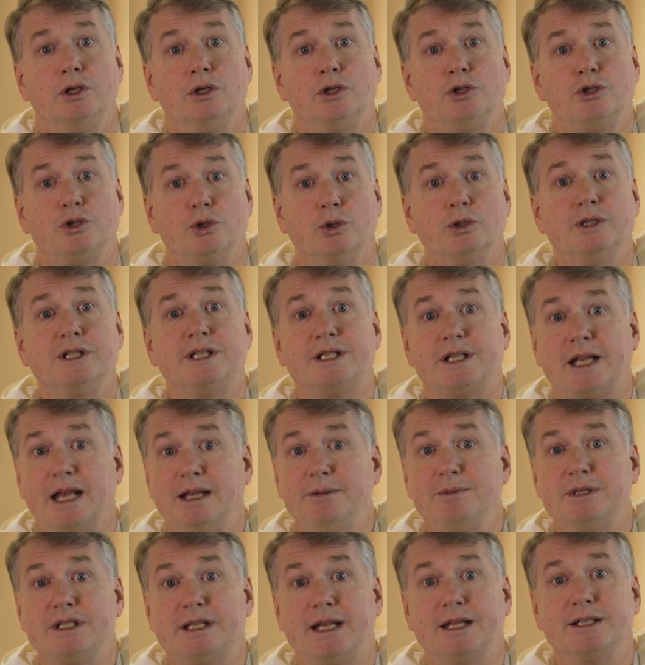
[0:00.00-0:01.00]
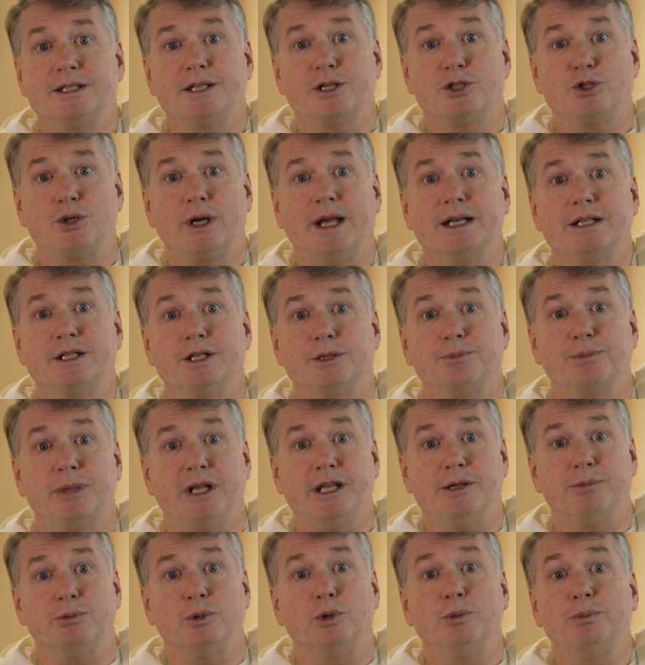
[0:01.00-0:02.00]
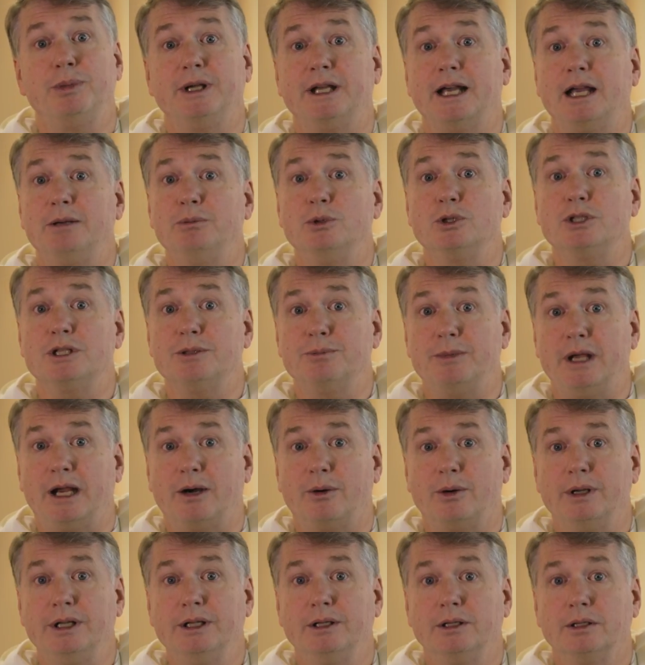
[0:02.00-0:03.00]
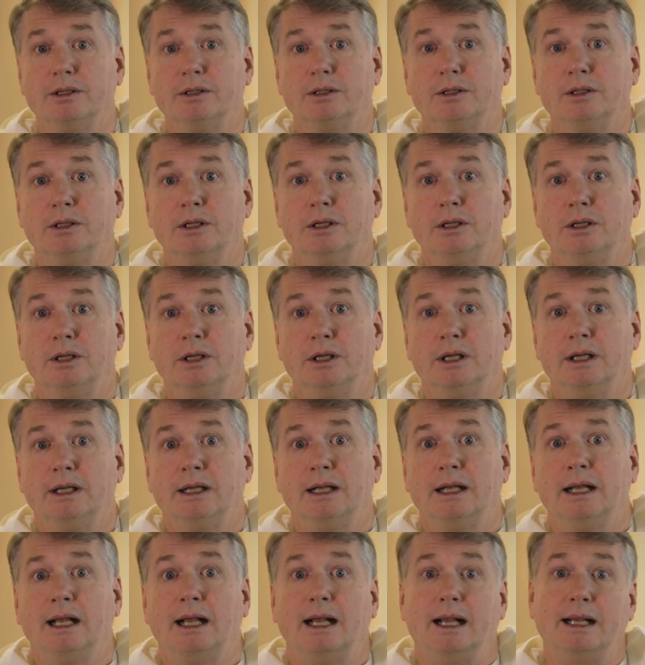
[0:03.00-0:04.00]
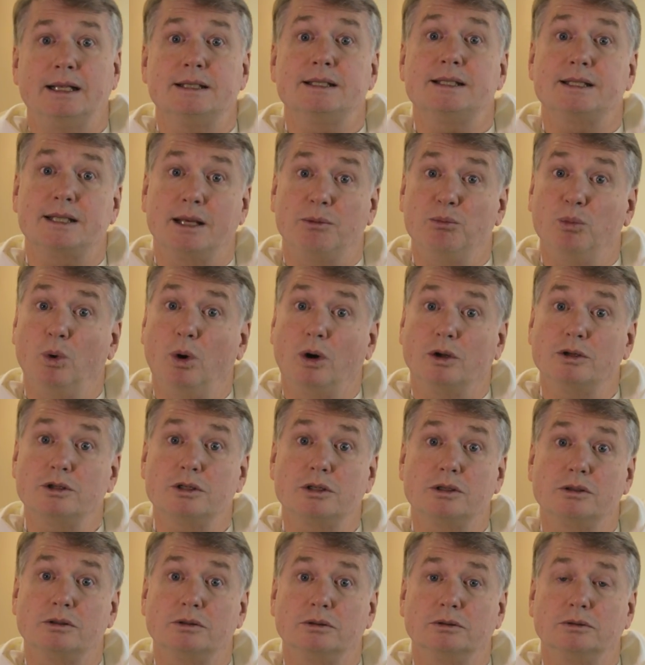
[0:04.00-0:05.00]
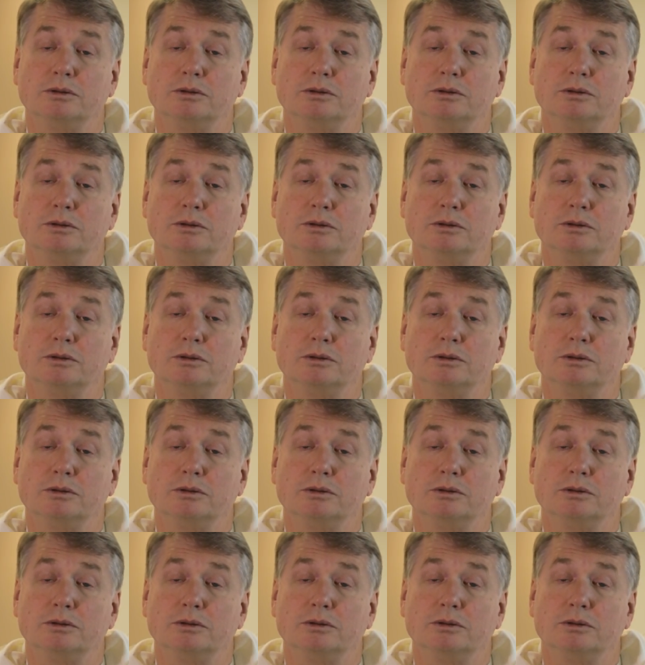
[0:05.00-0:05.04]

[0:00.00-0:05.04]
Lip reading: Should same-sex attracted people be able to marry, as some want?